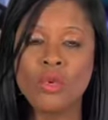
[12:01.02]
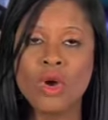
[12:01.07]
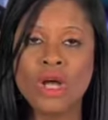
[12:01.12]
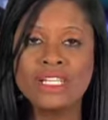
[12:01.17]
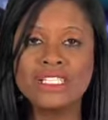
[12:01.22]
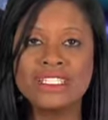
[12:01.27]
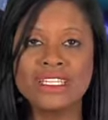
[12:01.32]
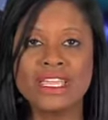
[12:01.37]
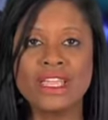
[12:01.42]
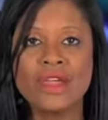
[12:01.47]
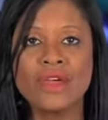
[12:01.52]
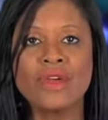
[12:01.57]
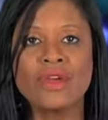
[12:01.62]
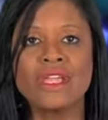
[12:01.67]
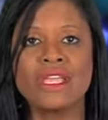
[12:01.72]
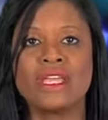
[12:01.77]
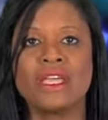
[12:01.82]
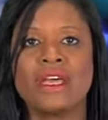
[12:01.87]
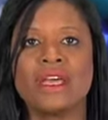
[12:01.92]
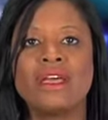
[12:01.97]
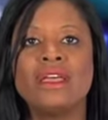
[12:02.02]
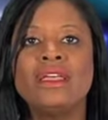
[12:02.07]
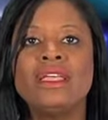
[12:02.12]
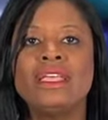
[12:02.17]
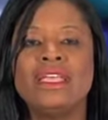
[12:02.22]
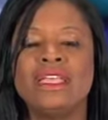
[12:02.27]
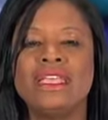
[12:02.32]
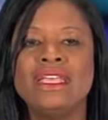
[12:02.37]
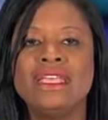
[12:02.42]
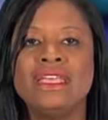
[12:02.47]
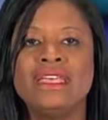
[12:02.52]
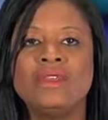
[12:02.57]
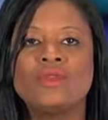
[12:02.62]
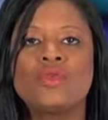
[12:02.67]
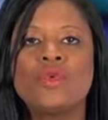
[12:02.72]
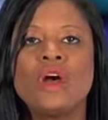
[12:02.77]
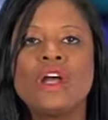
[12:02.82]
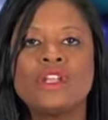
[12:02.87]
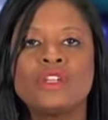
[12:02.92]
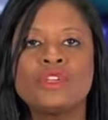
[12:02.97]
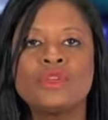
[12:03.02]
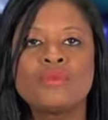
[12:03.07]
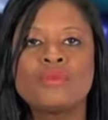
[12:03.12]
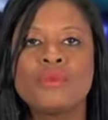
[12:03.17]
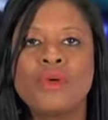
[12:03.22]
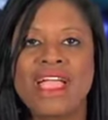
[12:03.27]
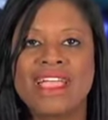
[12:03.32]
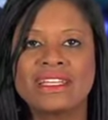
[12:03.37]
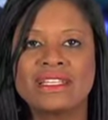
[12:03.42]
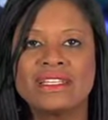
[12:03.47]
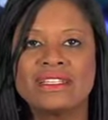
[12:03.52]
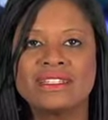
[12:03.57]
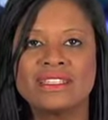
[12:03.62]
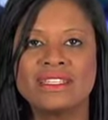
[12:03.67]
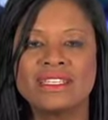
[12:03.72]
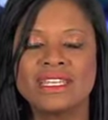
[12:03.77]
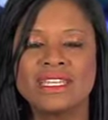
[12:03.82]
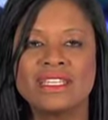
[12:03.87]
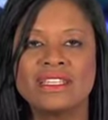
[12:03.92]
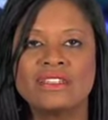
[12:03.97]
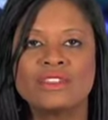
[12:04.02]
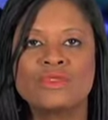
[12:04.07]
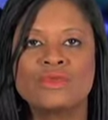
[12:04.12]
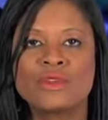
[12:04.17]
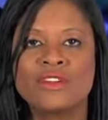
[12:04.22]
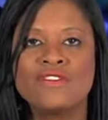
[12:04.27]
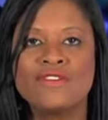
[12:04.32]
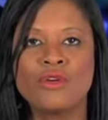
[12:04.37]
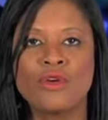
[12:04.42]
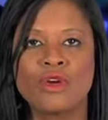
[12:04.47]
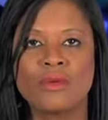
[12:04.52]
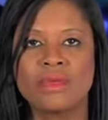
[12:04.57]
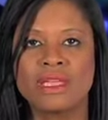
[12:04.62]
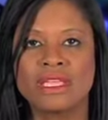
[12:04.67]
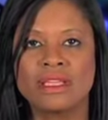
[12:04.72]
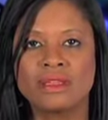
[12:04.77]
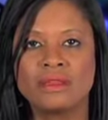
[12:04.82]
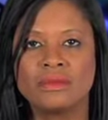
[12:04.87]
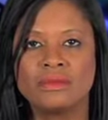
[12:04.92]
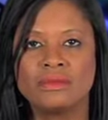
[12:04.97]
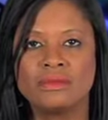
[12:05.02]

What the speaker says: What area in what you practice needs reforming?